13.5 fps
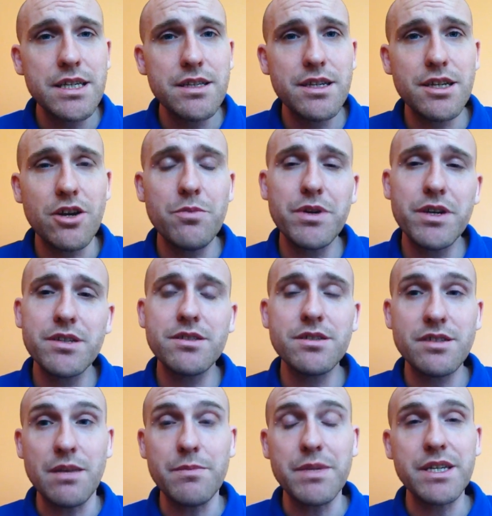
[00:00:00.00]
you know, because to
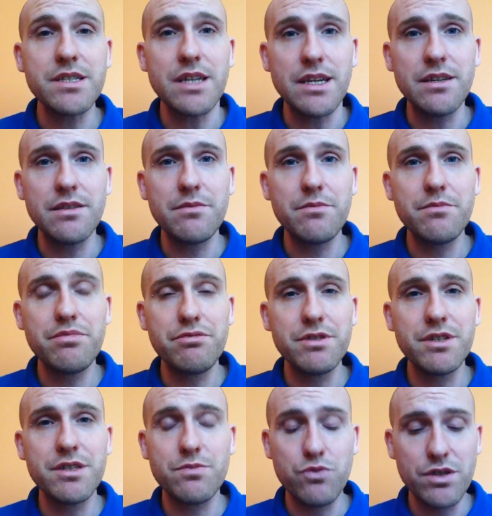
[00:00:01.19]
some extent
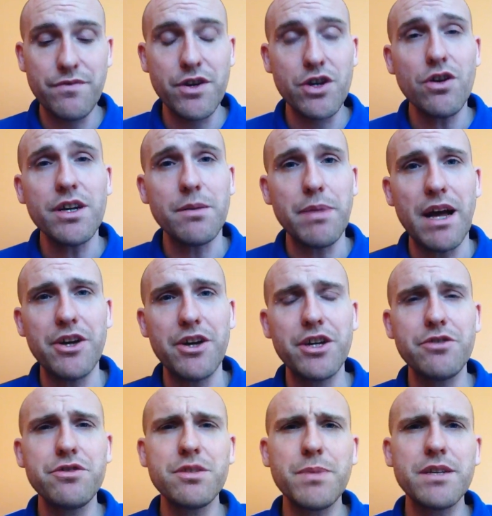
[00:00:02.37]
Prince was forgotten about. You know,
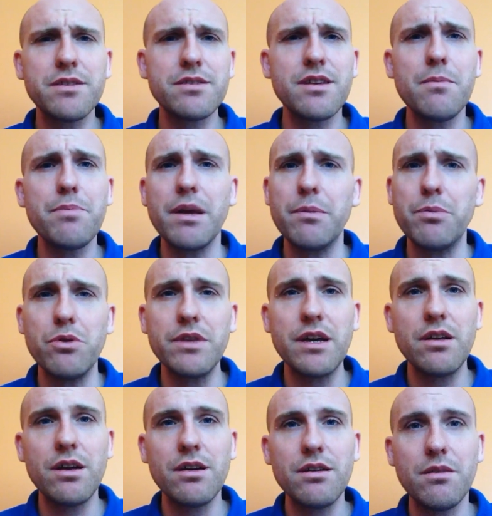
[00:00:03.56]
you speak to some people and they're
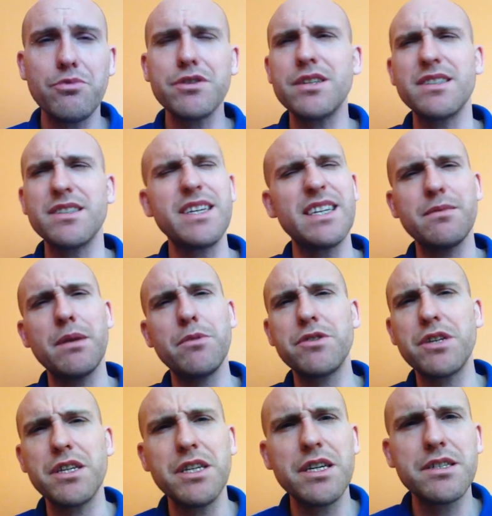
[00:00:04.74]
like, oh, Prince he hasn't made
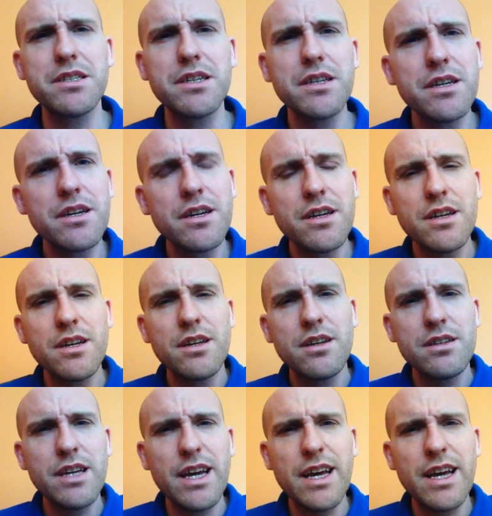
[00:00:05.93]
music in years.
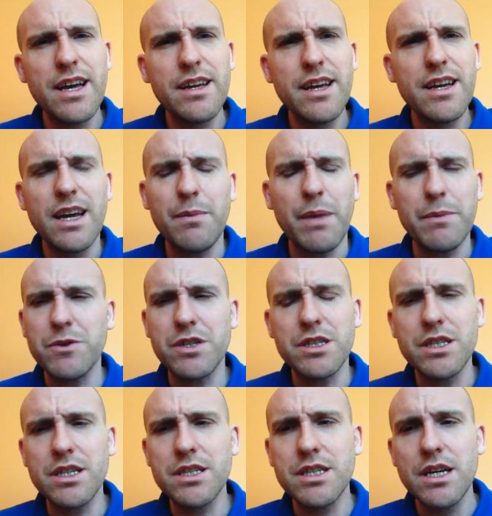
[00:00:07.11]
Yeah, made music in
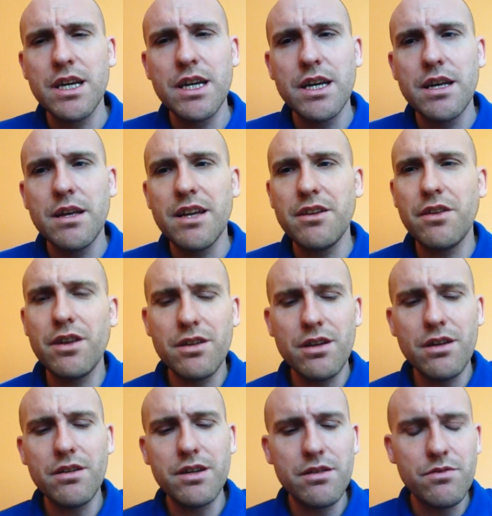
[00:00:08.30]
years. And you think,
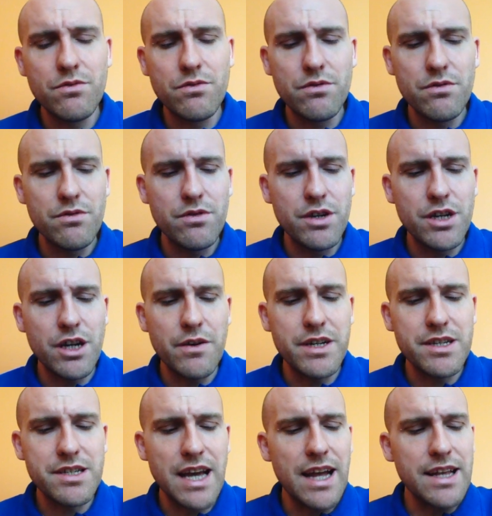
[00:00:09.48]
no, you know, and it's
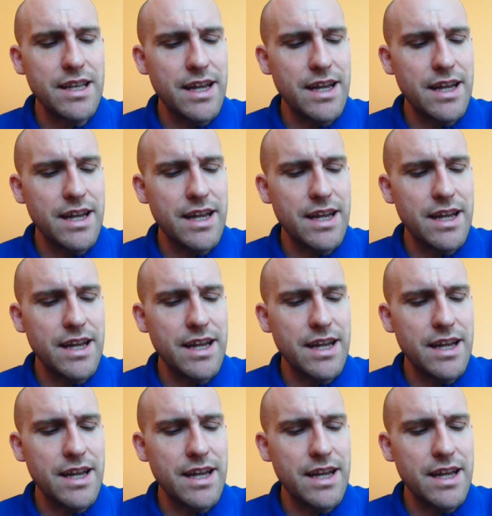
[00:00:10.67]
sad